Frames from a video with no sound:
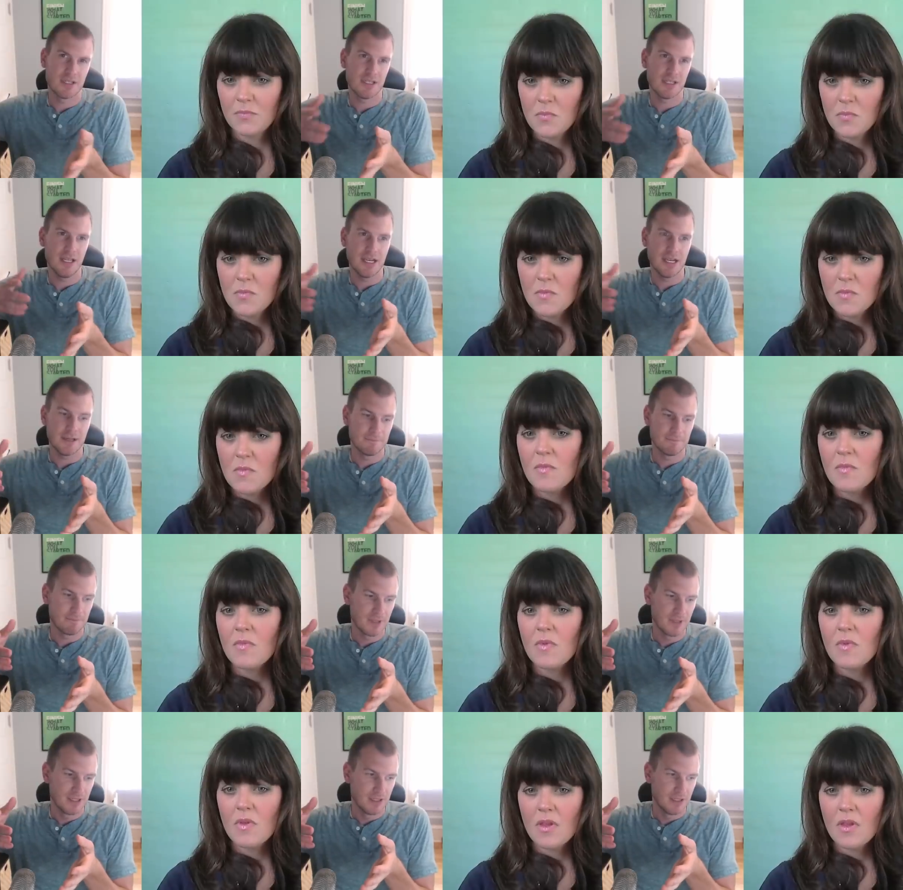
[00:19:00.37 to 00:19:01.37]
Speaker 1: like?
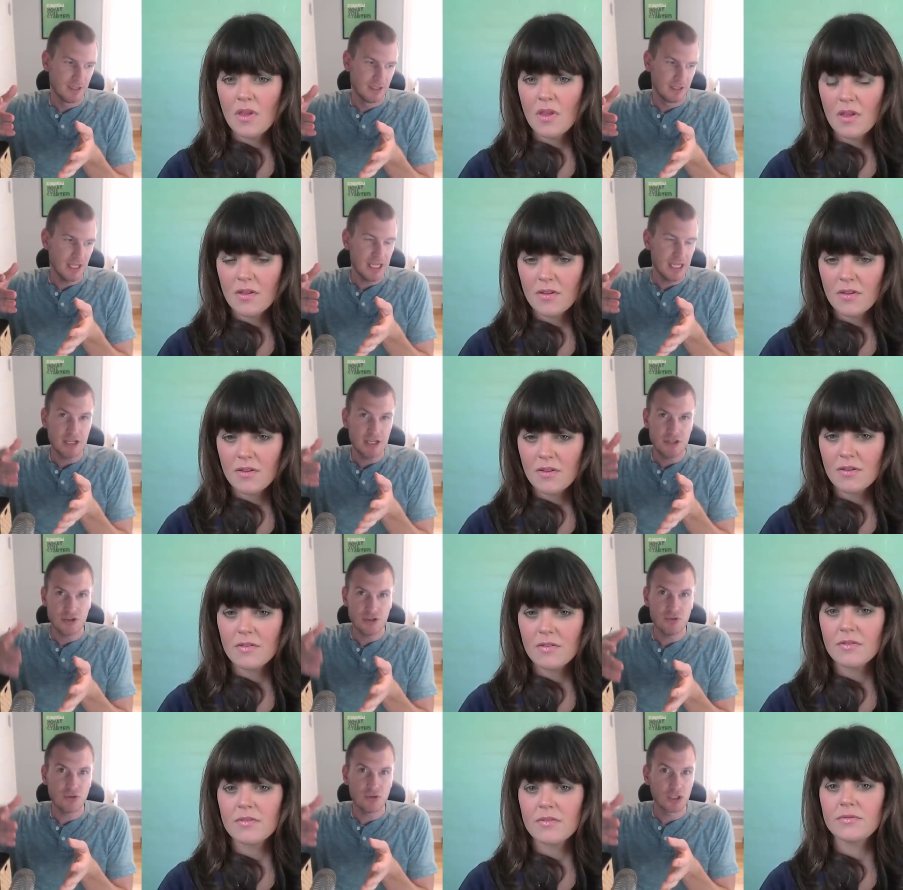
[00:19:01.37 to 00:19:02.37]
Do they get
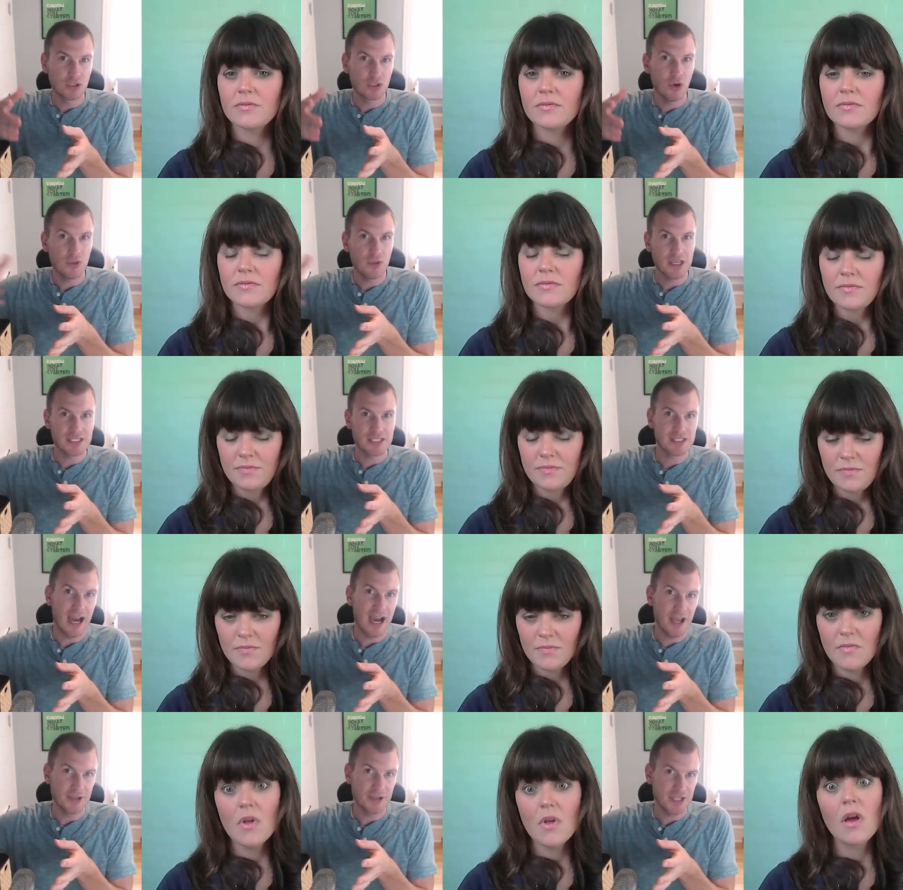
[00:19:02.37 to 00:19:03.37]
new clothing
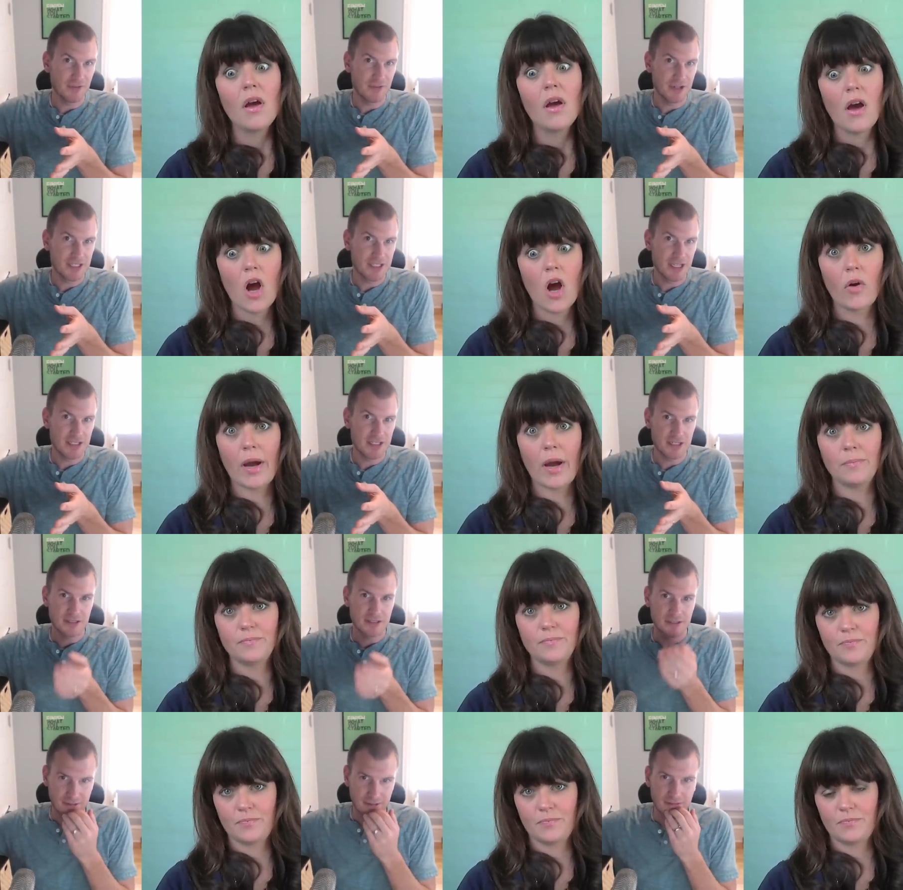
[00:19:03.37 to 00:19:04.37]
styles every season? Oh, yeah.
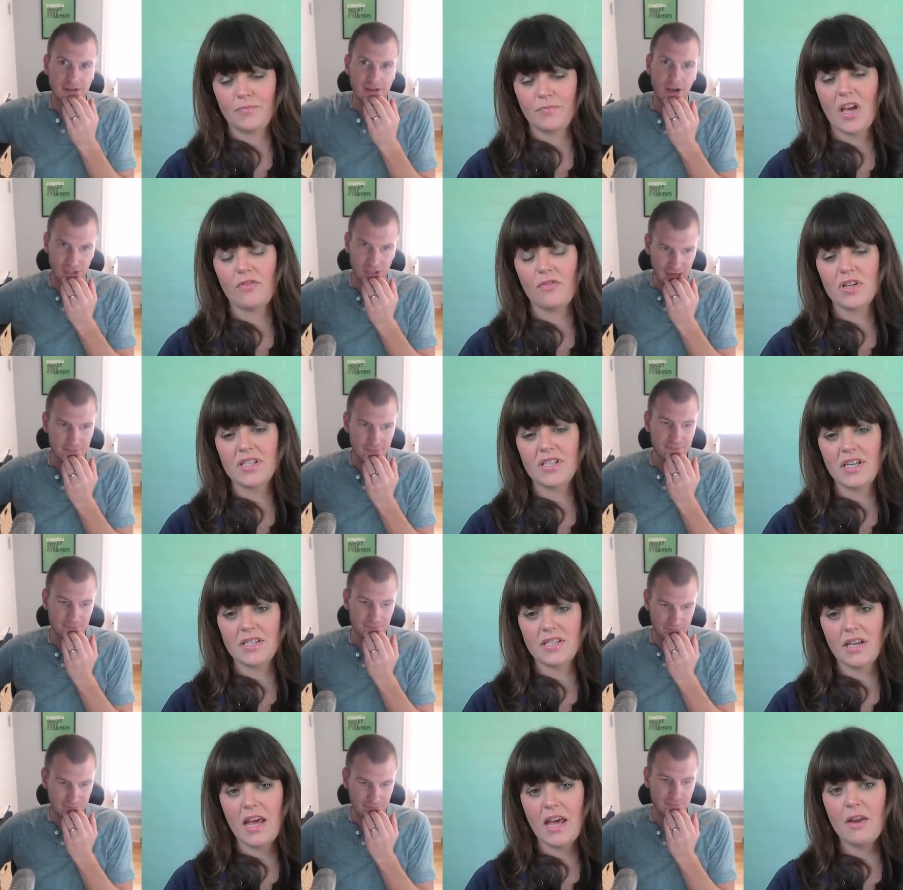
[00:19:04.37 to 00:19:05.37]
Speaker 2: Okay. Every
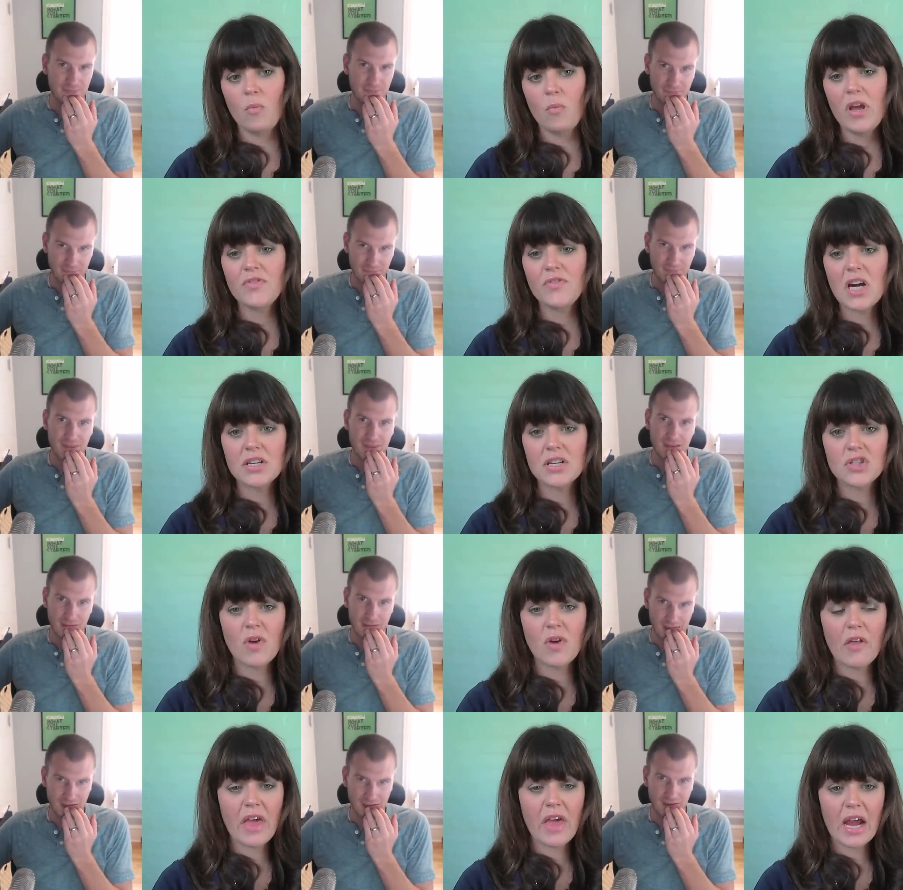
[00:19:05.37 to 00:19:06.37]
season, and we've
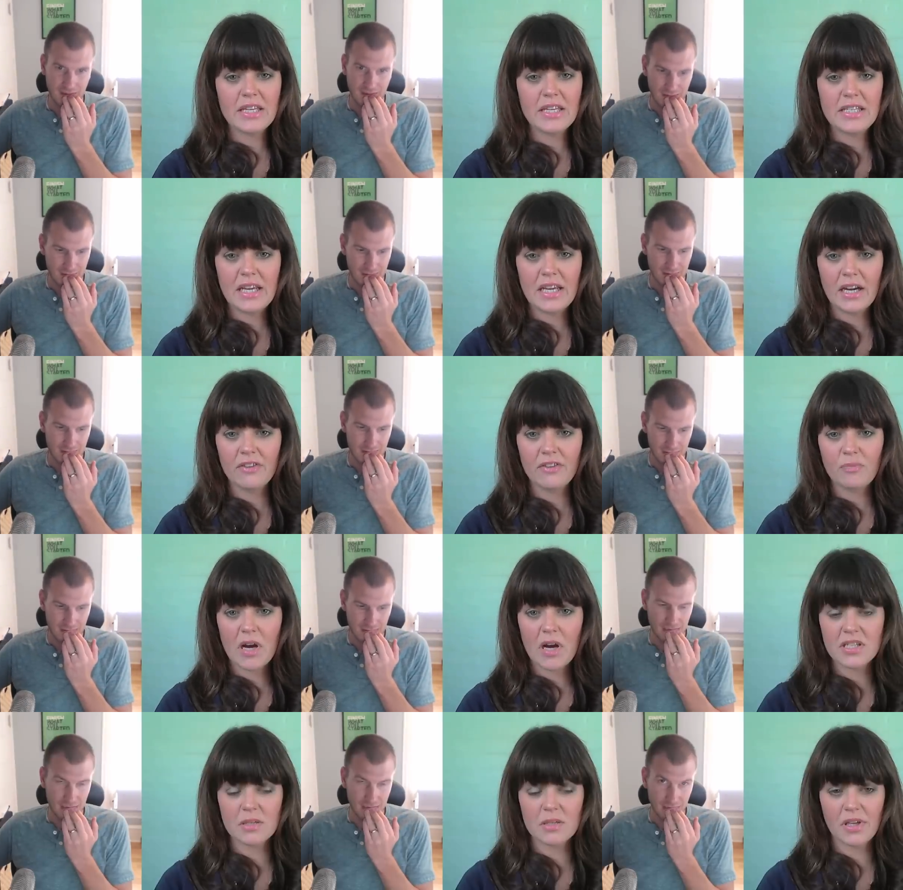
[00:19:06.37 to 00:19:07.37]
tossed around the idea of
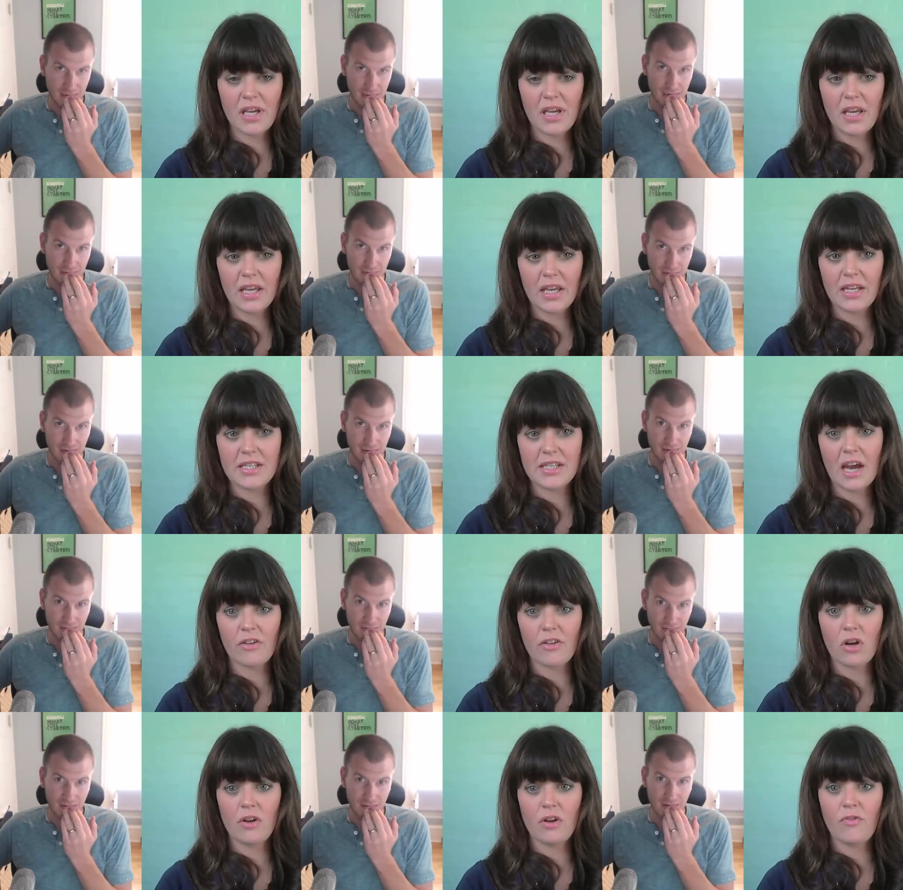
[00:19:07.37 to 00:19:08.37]
possibly getting
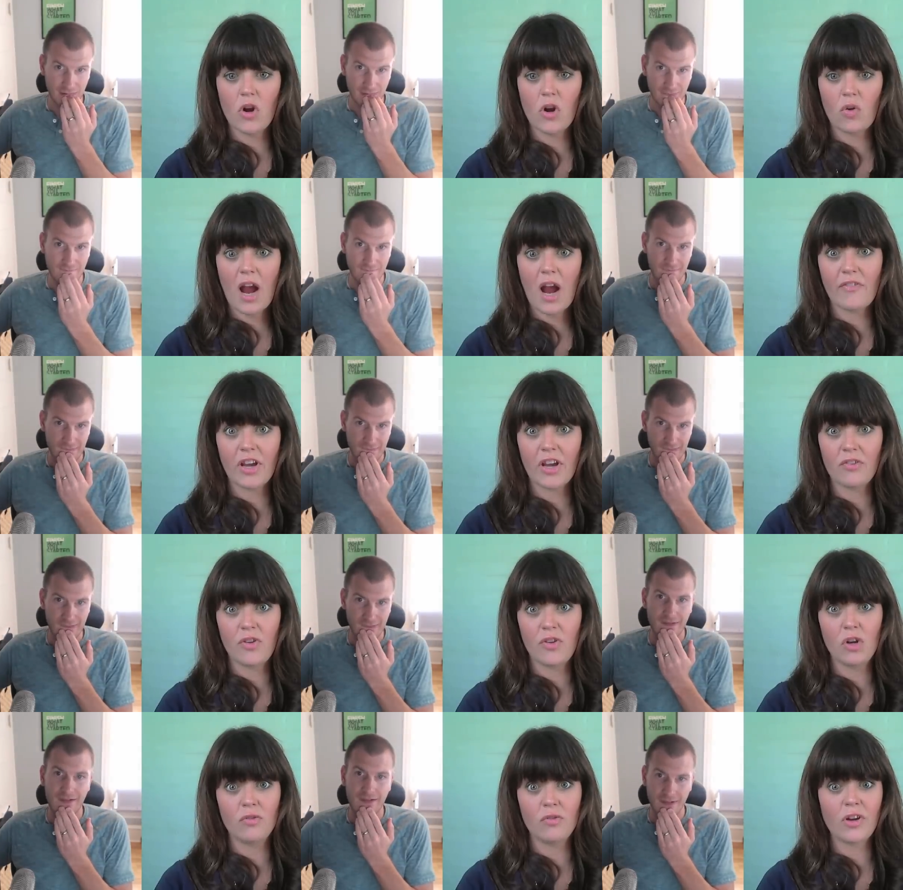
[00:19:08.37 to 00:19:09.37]
together and photographing a
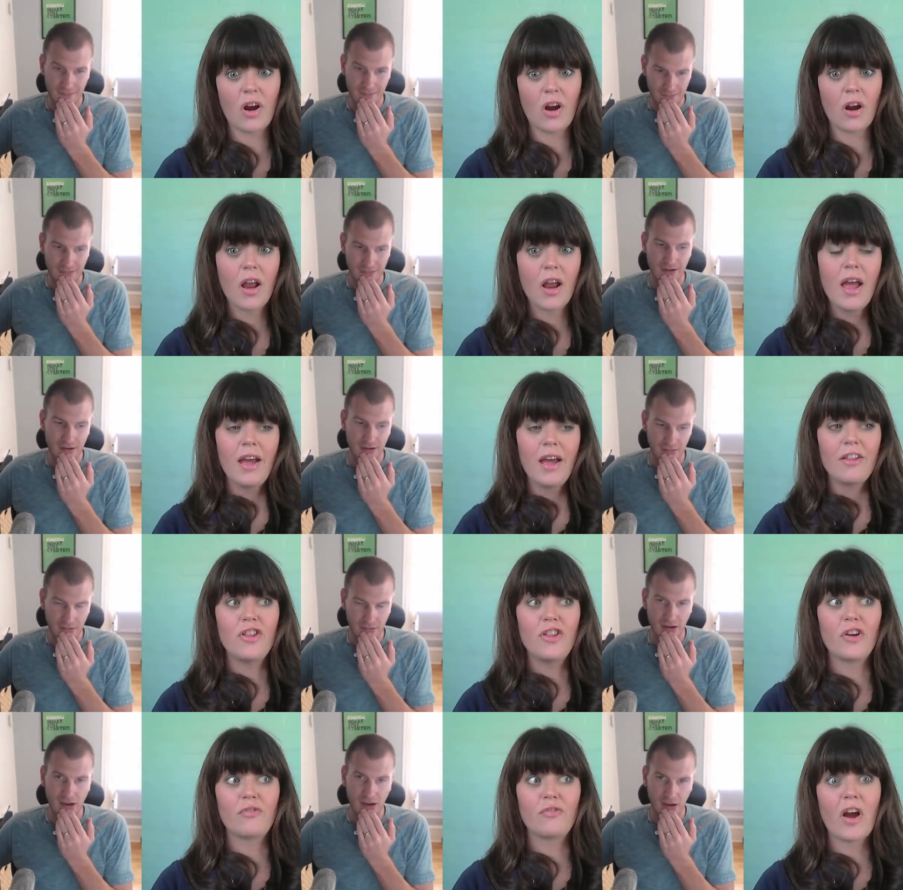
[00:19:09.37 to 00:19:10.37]
few of their
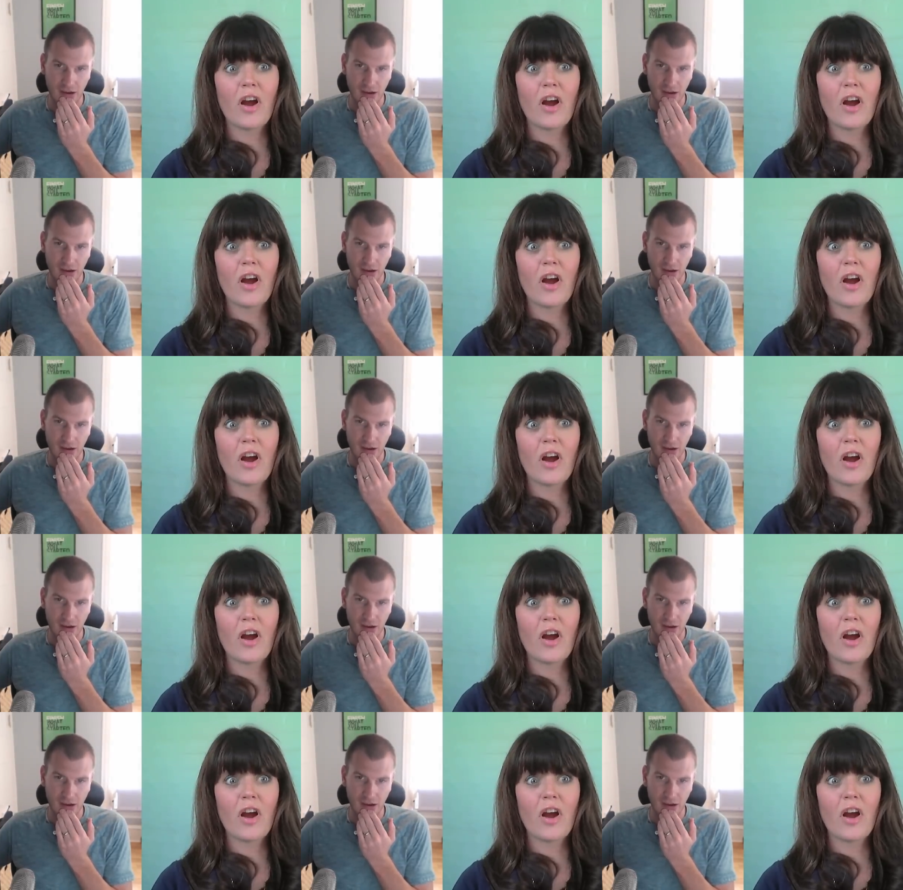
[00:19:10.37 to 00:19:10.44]
they're